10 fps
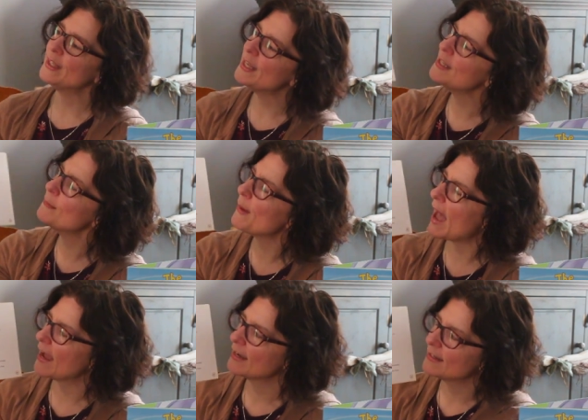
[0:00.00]
In the
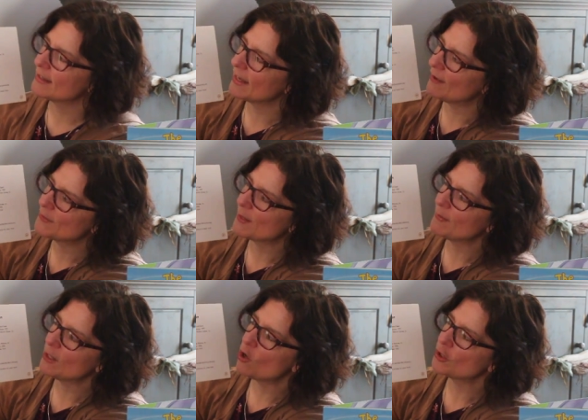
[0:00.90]
back, they have
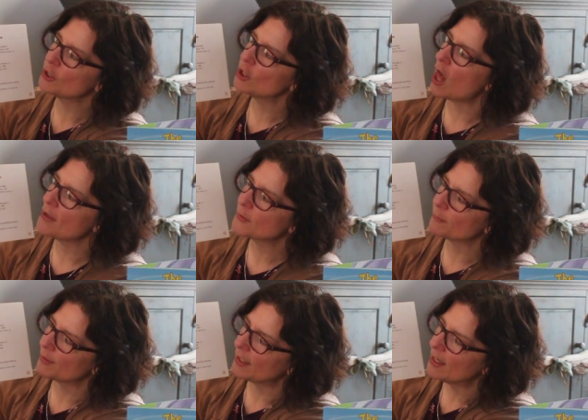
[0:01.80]
something called the
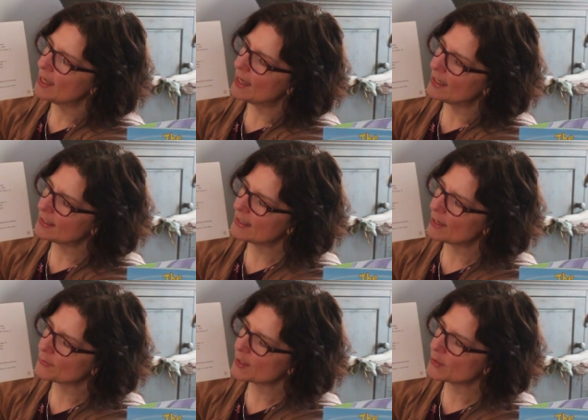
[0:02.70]
glossary, and it
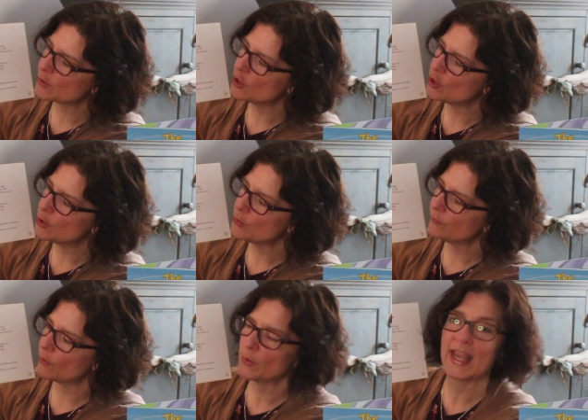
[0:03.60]
tells us new
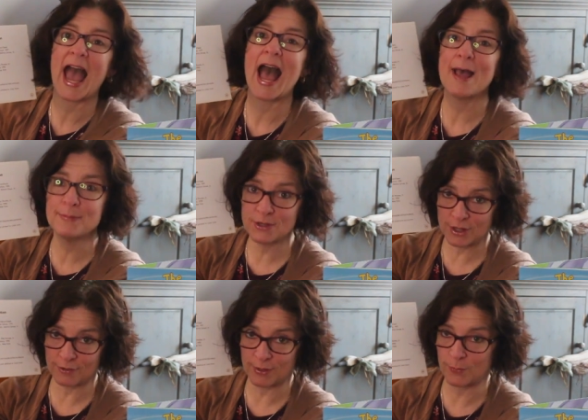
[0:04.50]

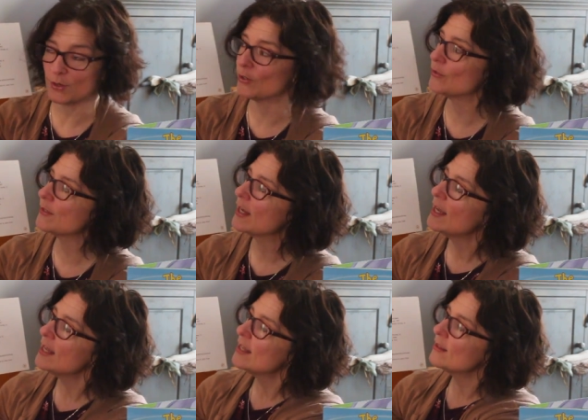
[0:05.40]
vocabulary words.
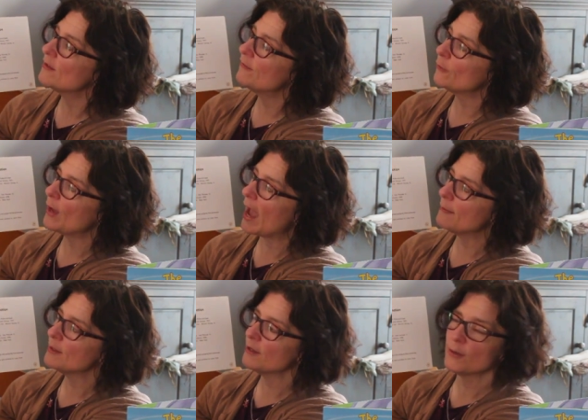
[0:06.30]
The
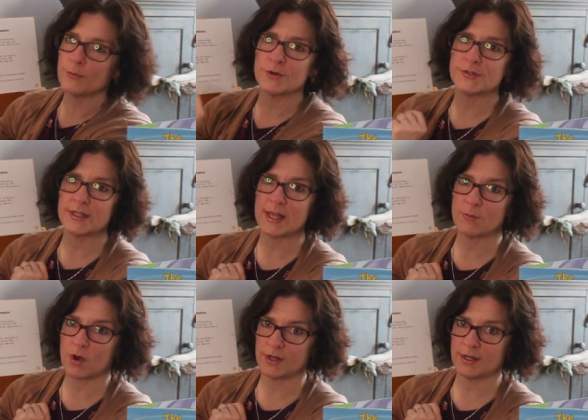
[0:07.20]
vocabulary words that they
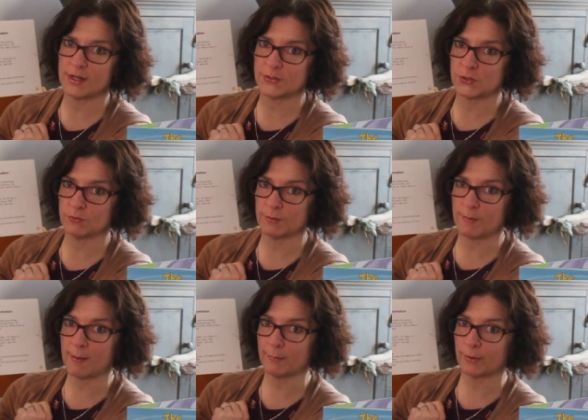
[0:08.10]
wanted us to
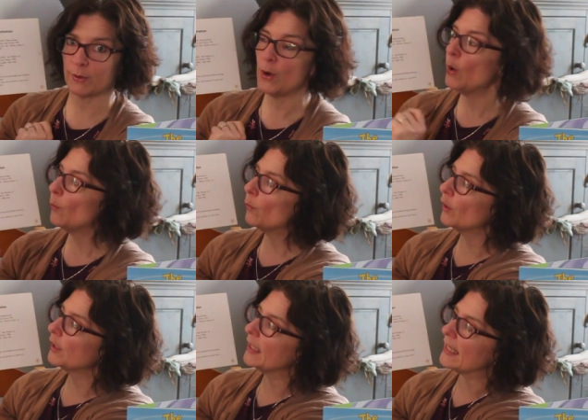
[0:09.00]
remember
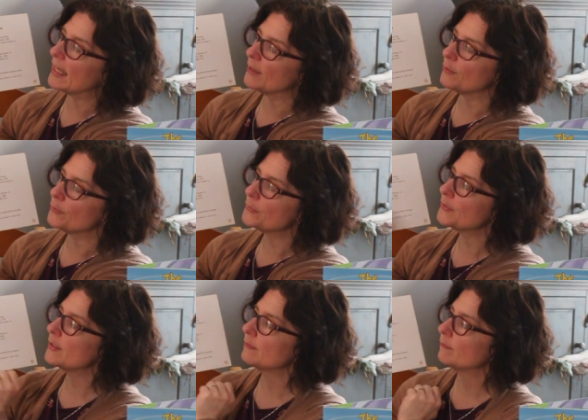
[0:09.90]
were
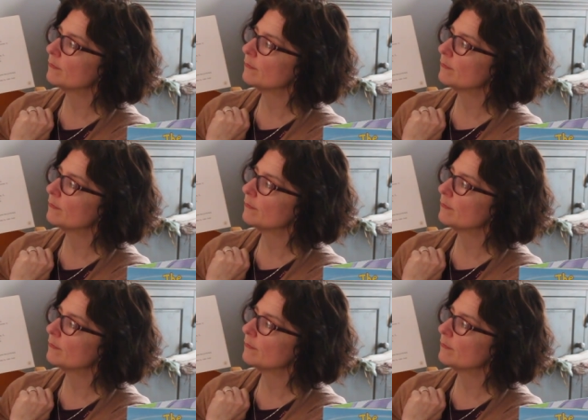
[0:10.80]
gills.